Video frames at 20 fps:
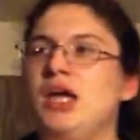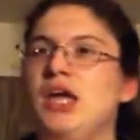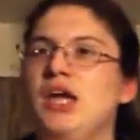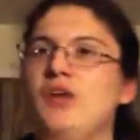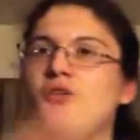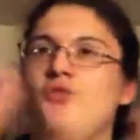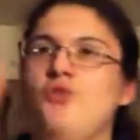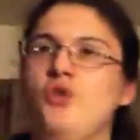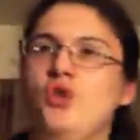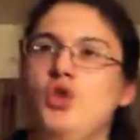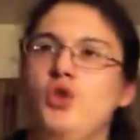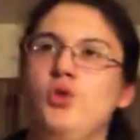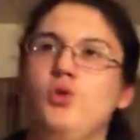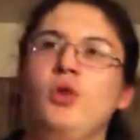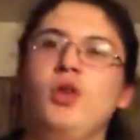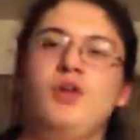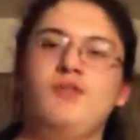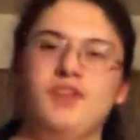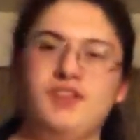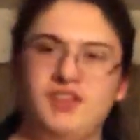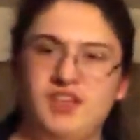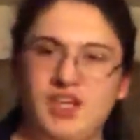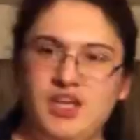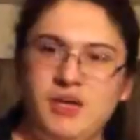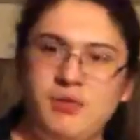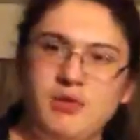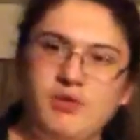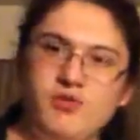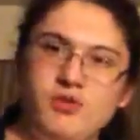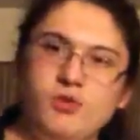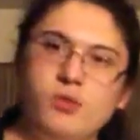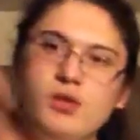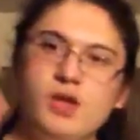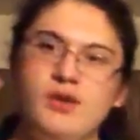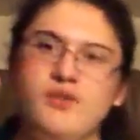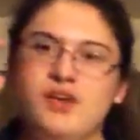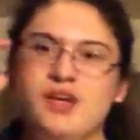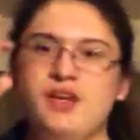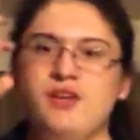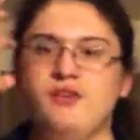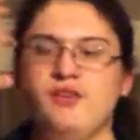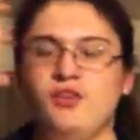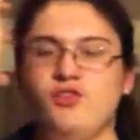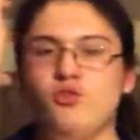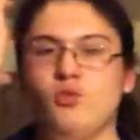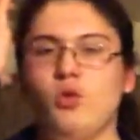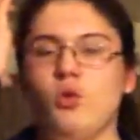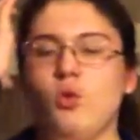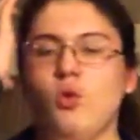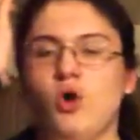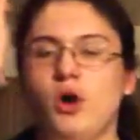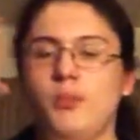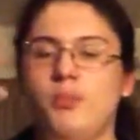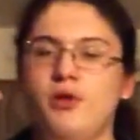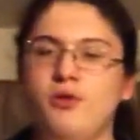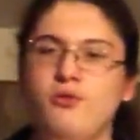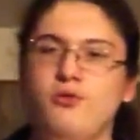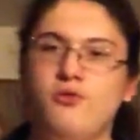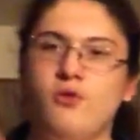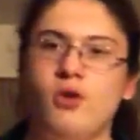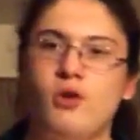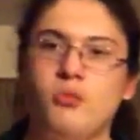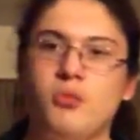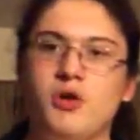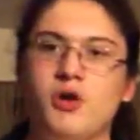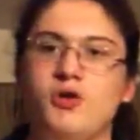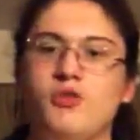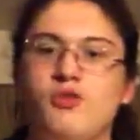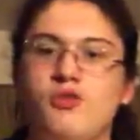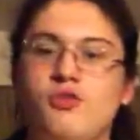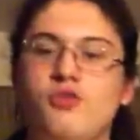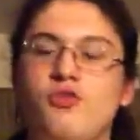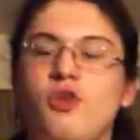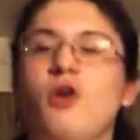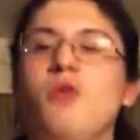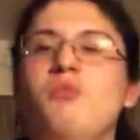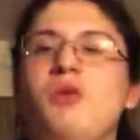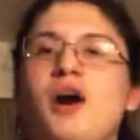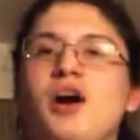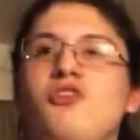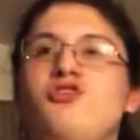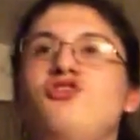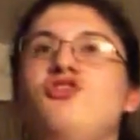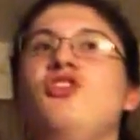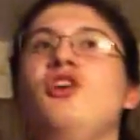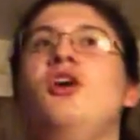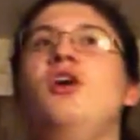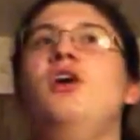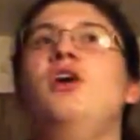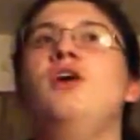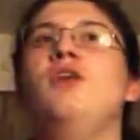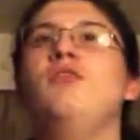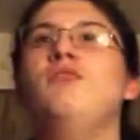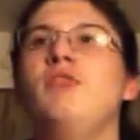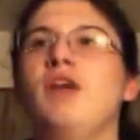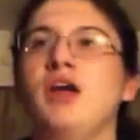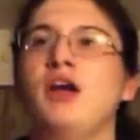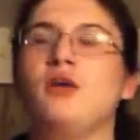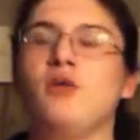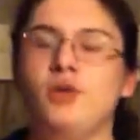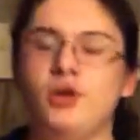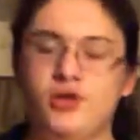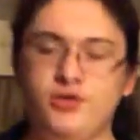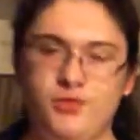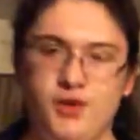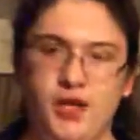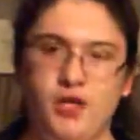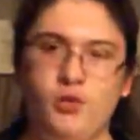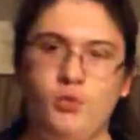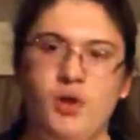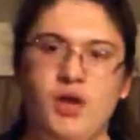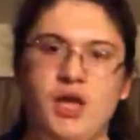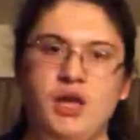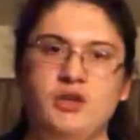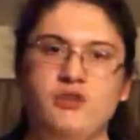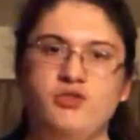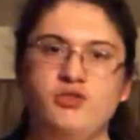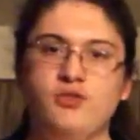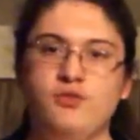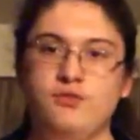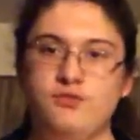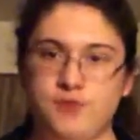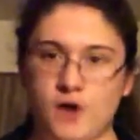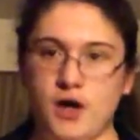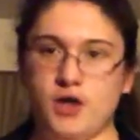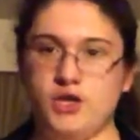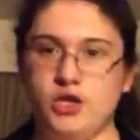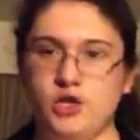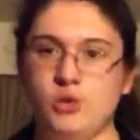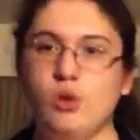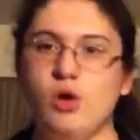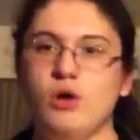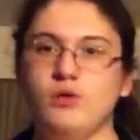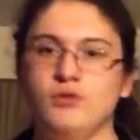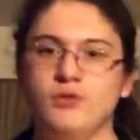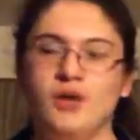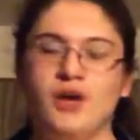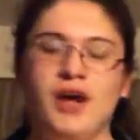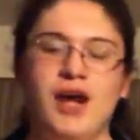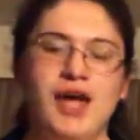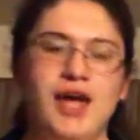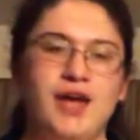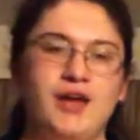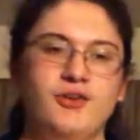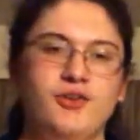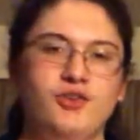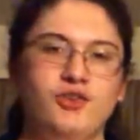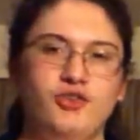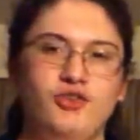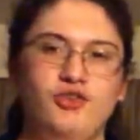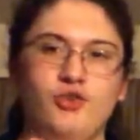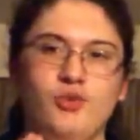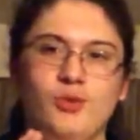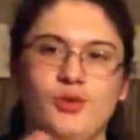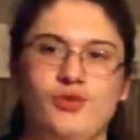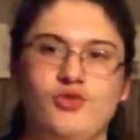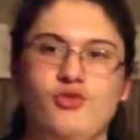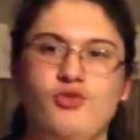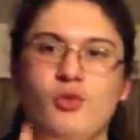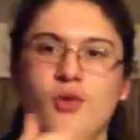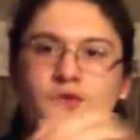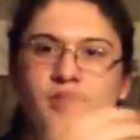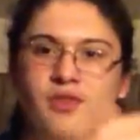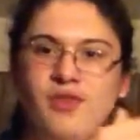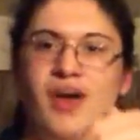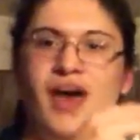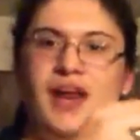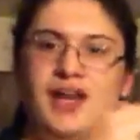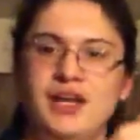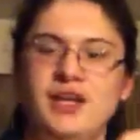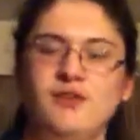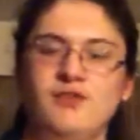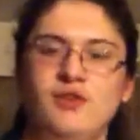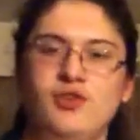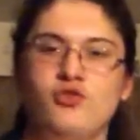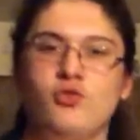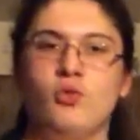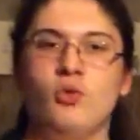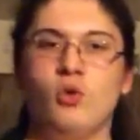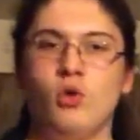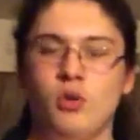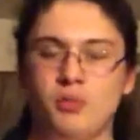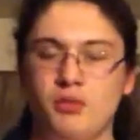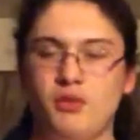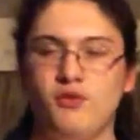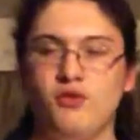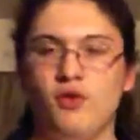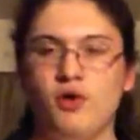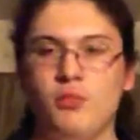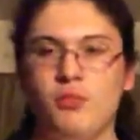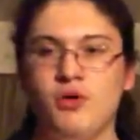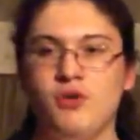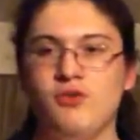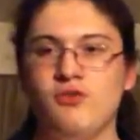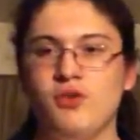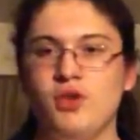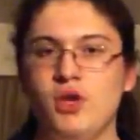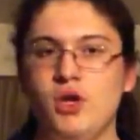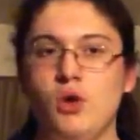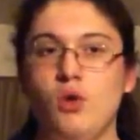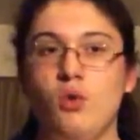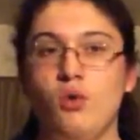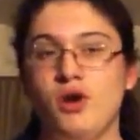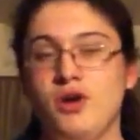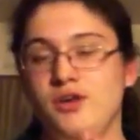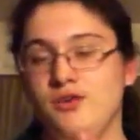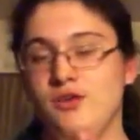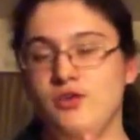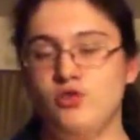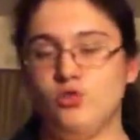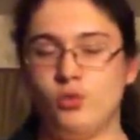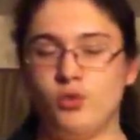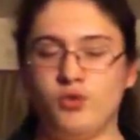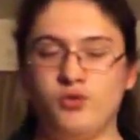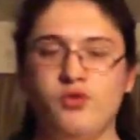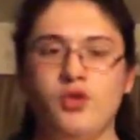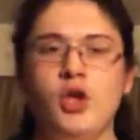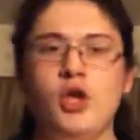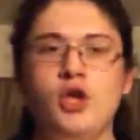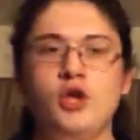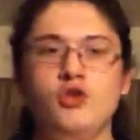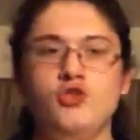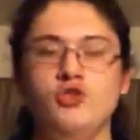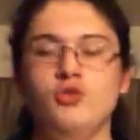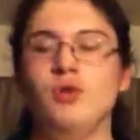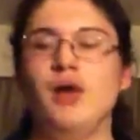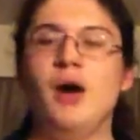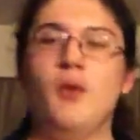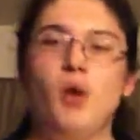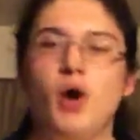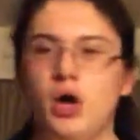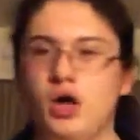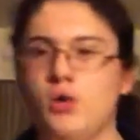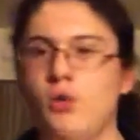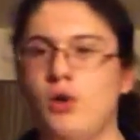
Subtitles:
If you love a team, if you love an individual or a performer so much, they are going to find a way to fuck you over and to ensure that that individual or performers or individuals do not walk